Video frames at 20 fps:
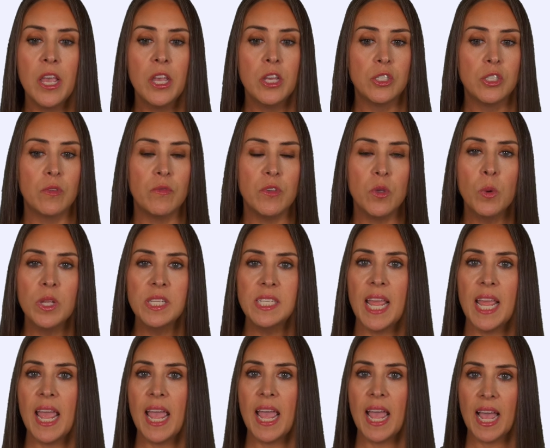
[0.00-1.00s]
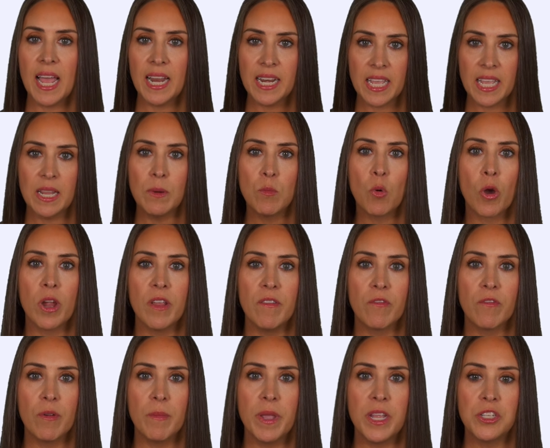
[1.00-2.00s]
So if you want to add in more
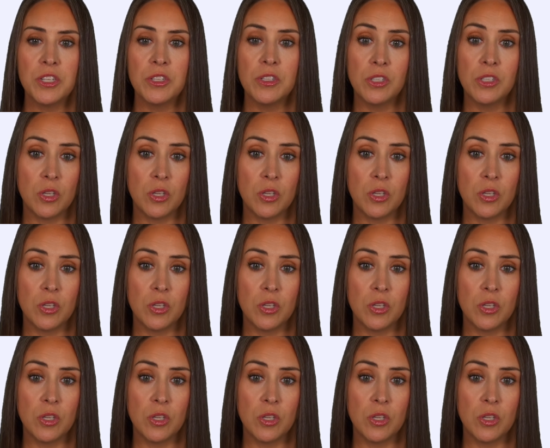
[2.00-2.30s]
information,